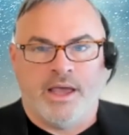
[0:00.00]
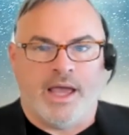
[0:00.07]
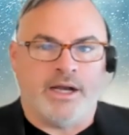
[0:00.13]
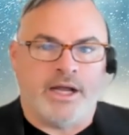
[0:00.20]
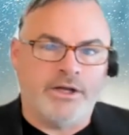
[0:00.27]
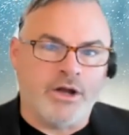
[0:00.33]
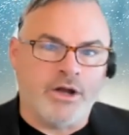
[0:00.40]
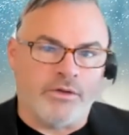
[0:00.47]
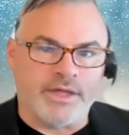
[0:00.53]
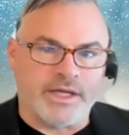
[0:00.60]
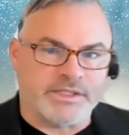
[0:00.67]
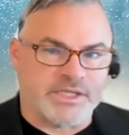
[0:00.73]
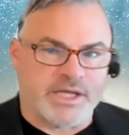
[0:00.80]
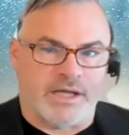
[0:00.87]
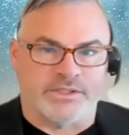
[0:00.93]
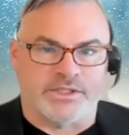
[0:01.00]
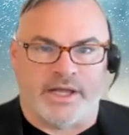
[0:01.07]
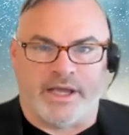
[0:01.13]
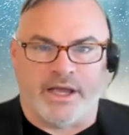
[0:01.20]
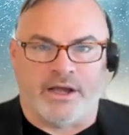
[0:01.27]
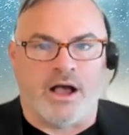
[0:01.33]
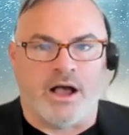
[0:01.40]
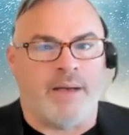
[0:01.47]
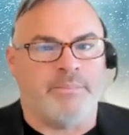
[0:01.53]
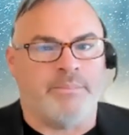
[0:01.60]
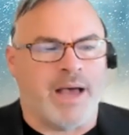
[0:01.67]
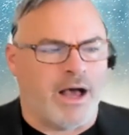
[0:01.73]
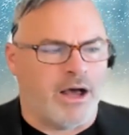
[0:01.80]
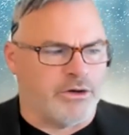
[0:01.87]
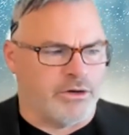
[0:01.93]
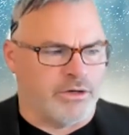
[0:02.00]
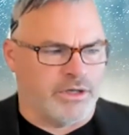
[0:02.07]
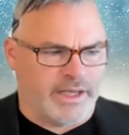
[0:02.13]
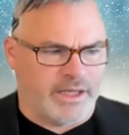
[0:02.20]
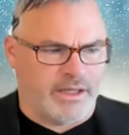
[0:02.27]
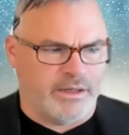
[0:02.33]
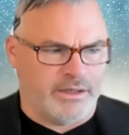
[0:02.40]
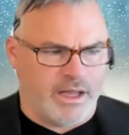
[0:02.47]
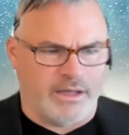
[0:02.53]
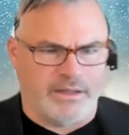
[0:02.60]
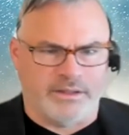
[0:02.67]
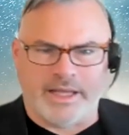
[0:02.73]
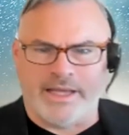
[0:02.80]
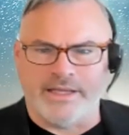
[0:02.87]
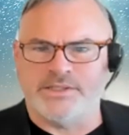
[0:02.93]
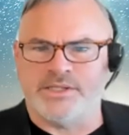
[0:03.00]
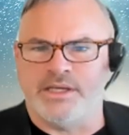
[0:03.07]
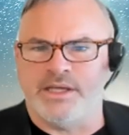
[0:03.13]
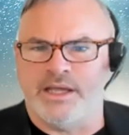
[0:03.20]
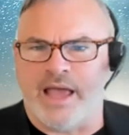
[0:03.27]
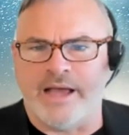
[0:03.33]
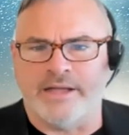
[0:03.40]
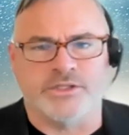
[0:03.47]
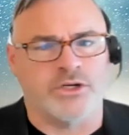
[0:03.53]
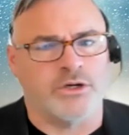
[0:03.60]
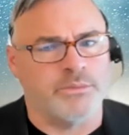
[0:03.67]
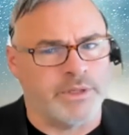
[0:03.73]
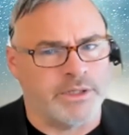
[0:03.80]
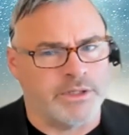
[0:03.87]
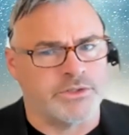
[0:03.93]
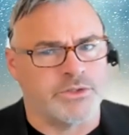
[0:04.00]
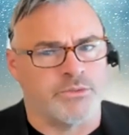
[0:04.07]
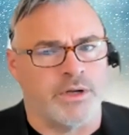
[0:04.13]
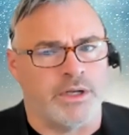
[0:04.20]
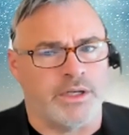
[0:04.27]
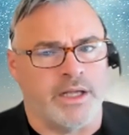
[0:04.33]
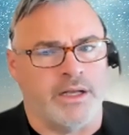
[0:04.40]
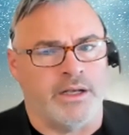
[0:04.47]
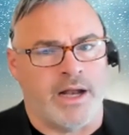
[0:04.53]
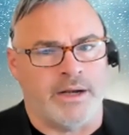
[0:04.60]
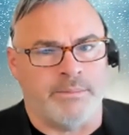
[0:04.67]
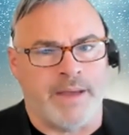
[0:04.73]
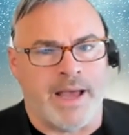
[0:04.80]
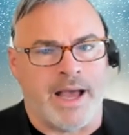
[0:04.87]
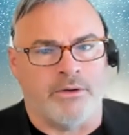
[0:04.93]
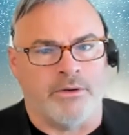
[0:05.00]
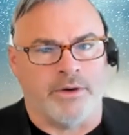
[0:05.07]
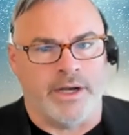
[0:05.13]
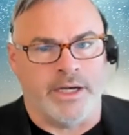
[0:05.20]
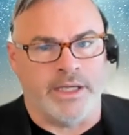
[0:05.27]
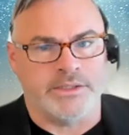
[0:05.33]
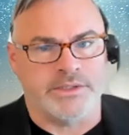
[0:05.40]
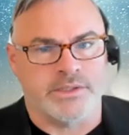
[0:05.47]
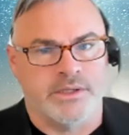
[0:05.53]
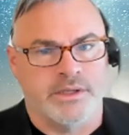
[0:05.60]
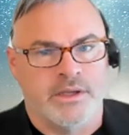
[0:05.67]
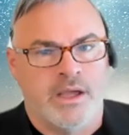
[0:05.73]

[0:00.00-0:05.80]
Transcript: And I know that sounds like a cop out or like a lazy answer, but there's really a lot of power in it.